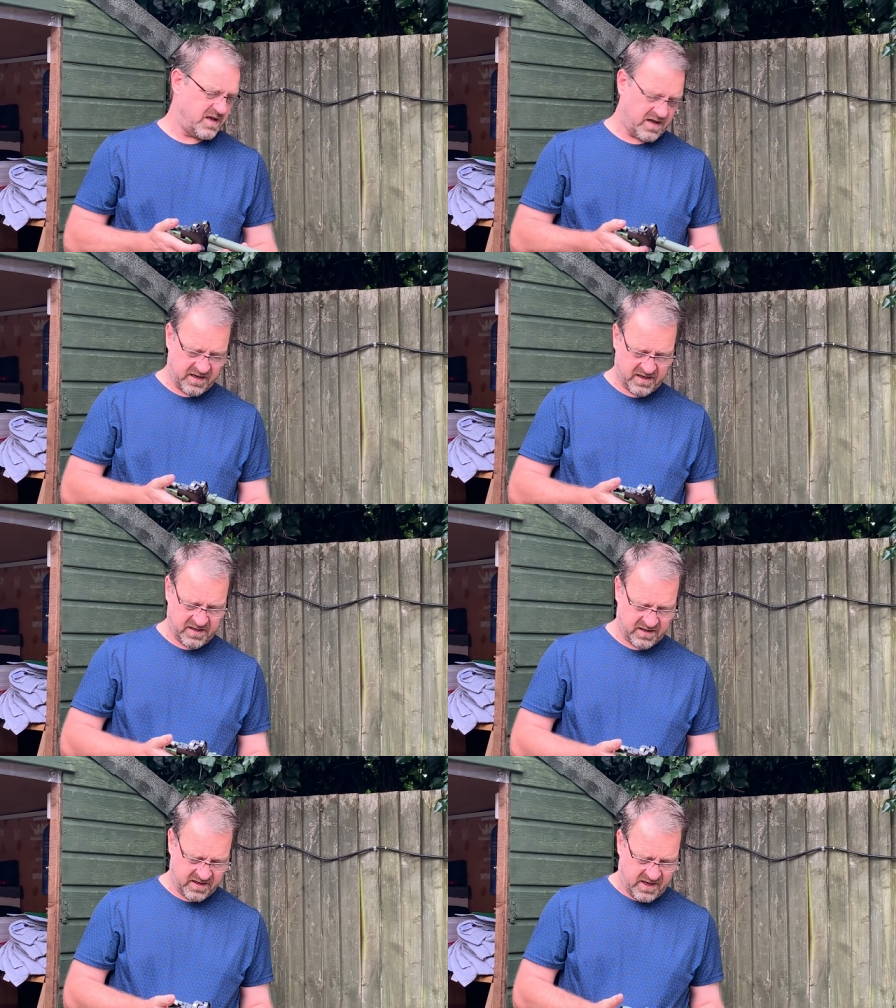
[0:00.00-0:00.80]

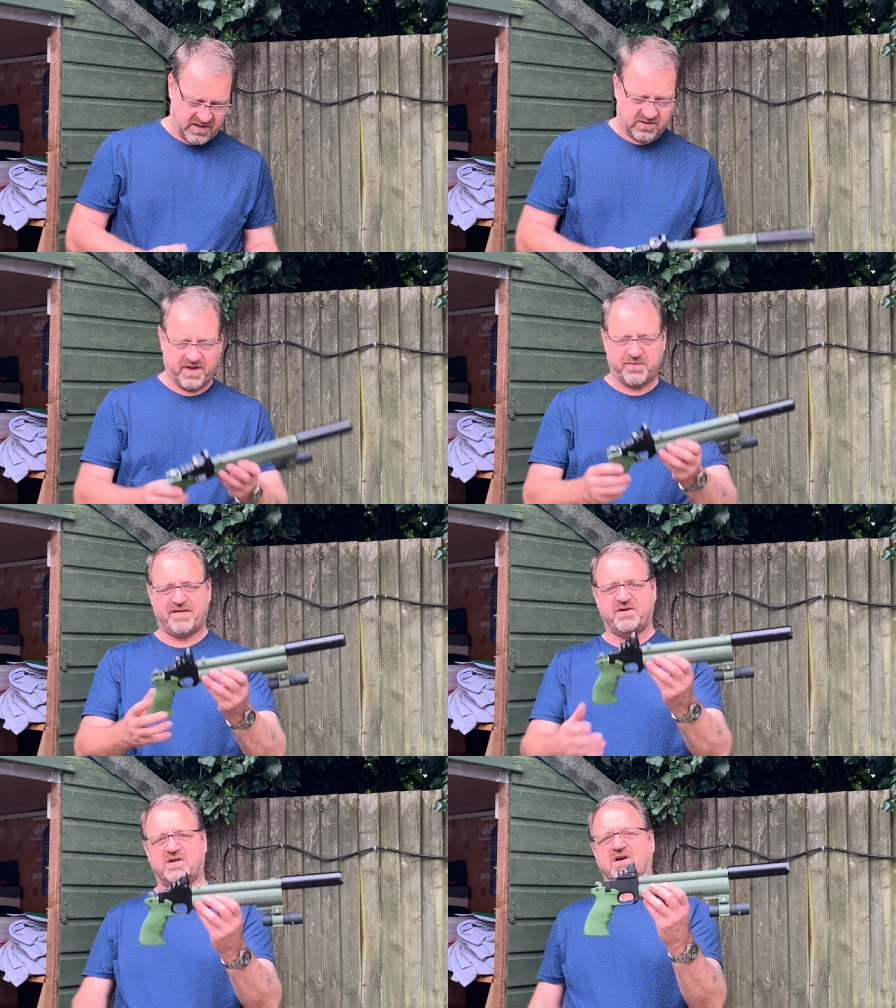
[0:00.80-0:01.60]
Uh, so there we
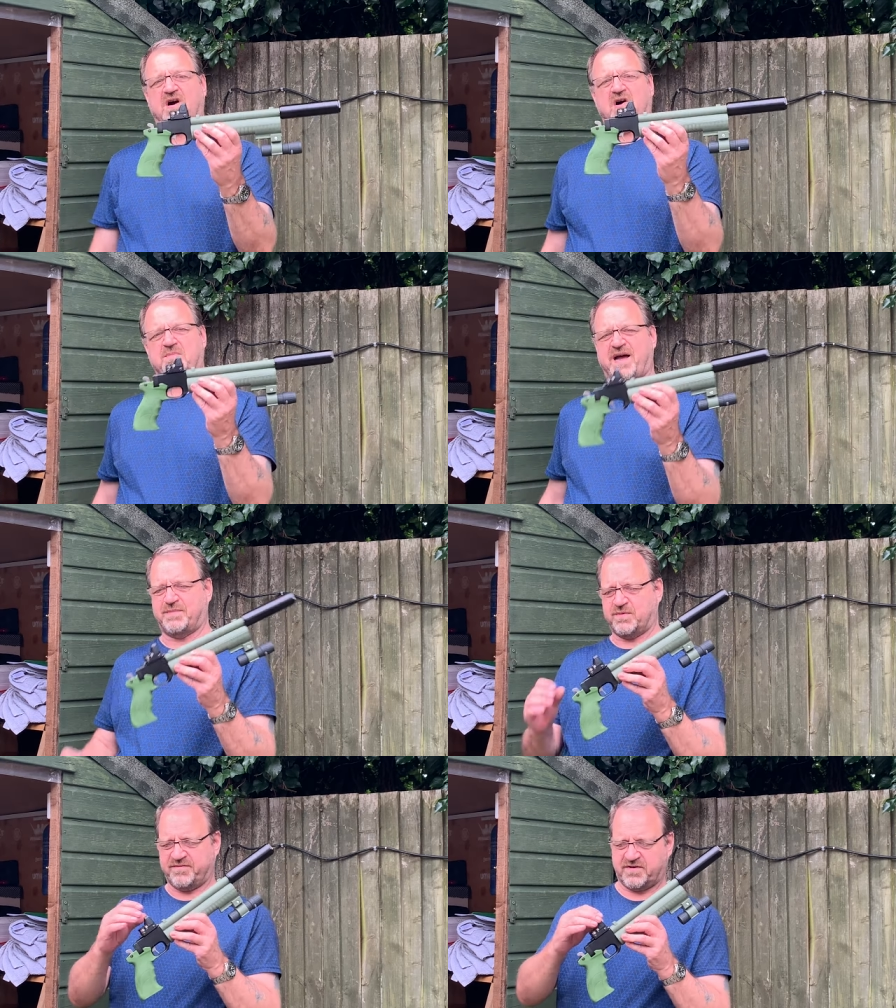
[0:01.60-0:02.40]
have it. I'm
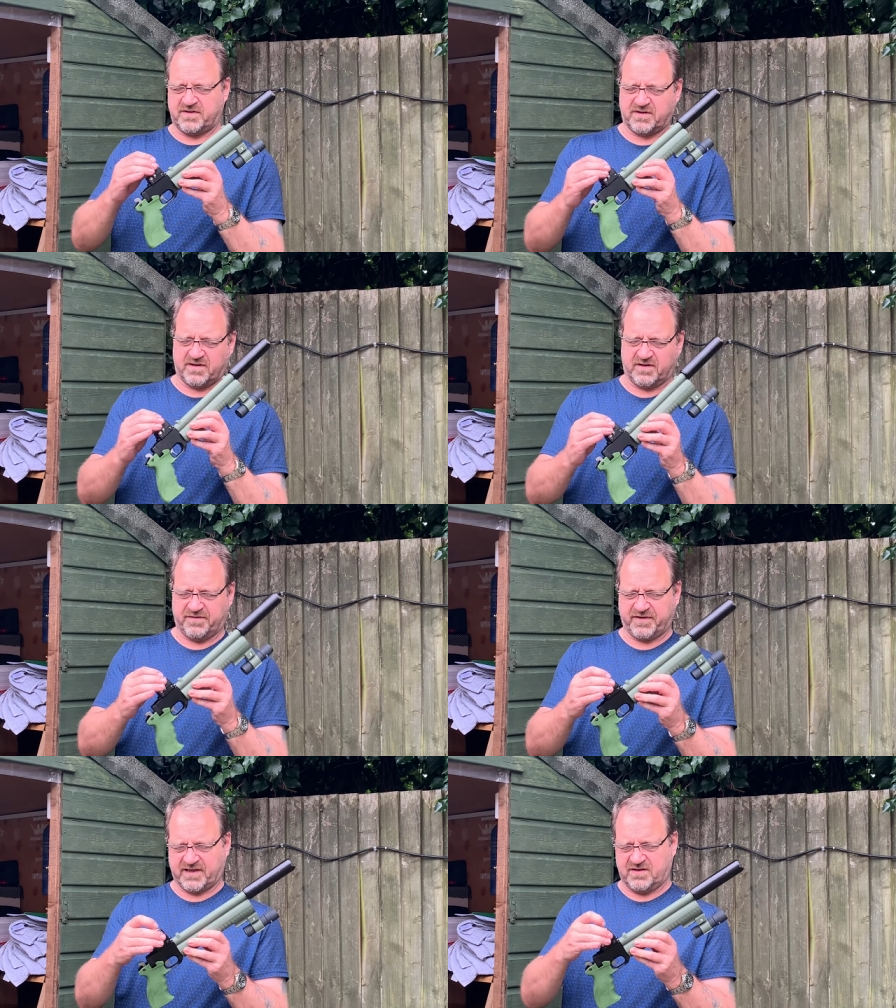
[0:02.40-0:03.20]
happy with it. I
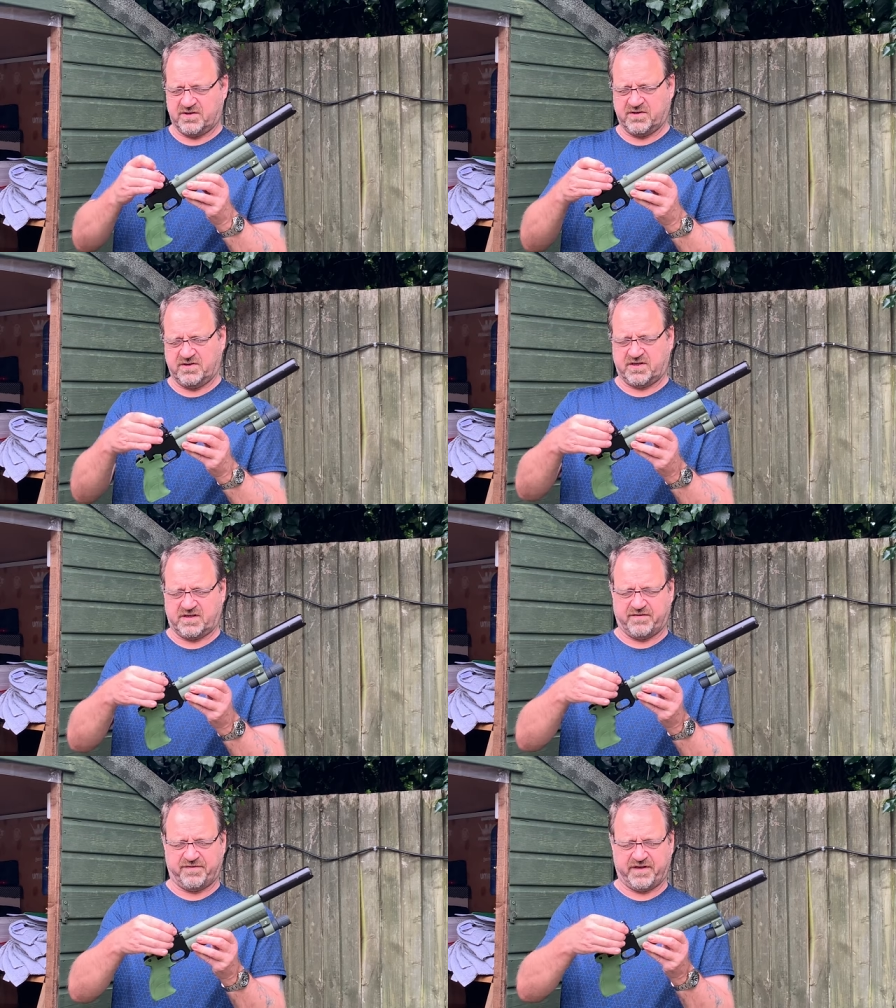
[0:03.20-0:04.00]
think that looked good.
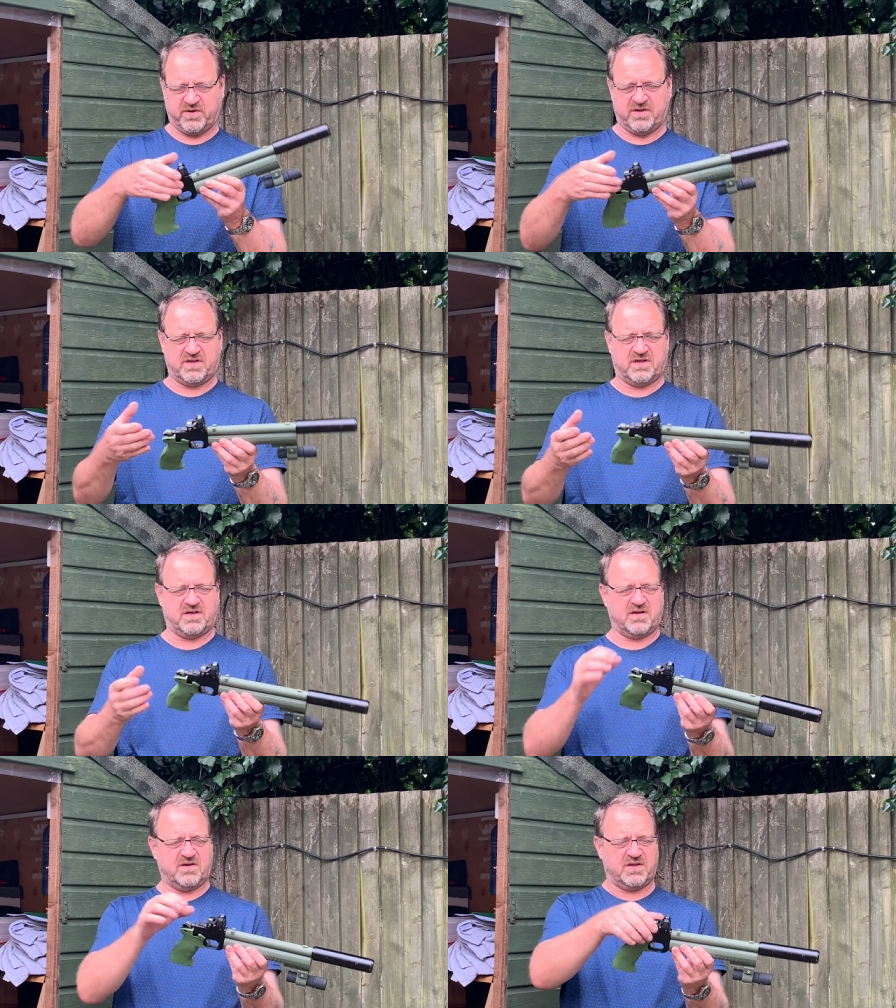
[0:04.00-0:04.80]
That feel good.
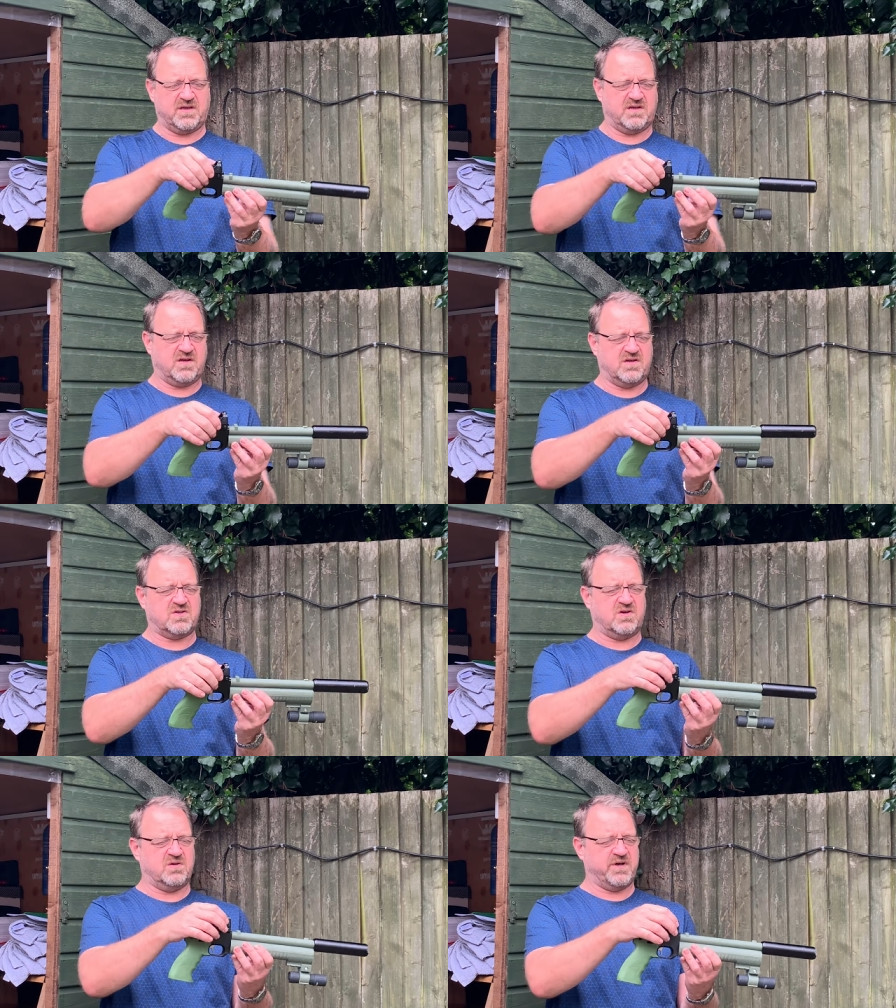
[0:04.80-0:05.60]
I like the
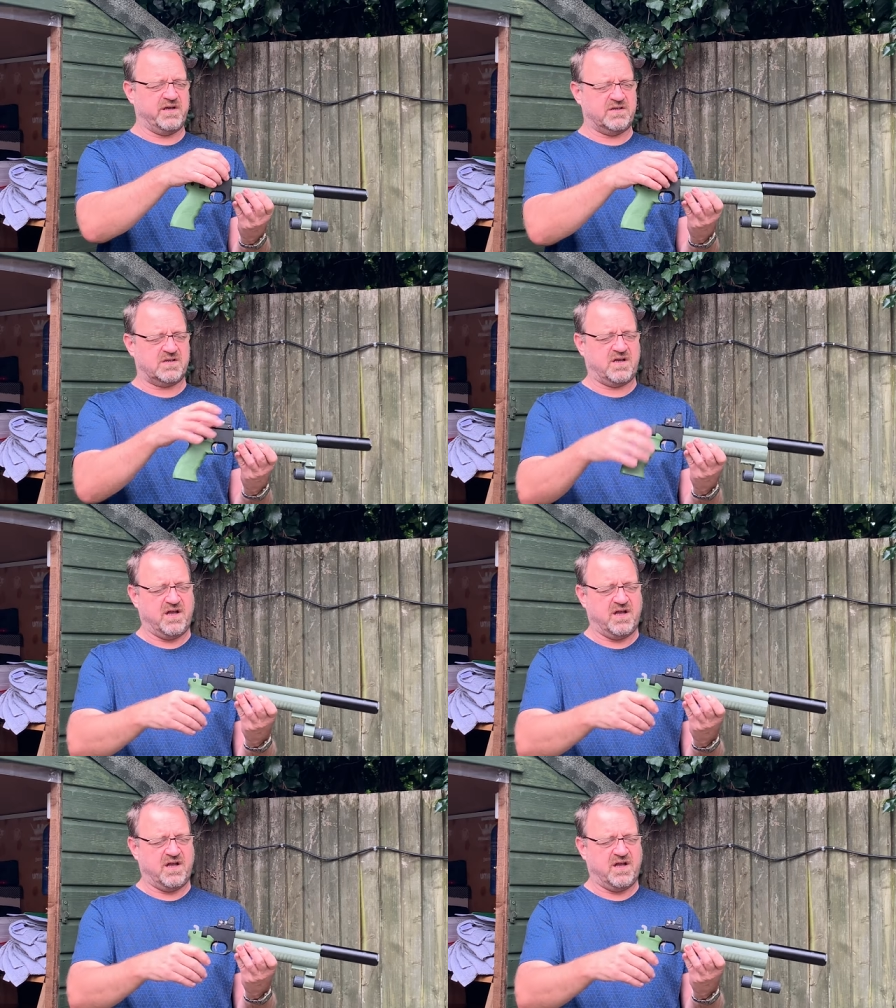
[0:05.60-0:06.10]
sideways.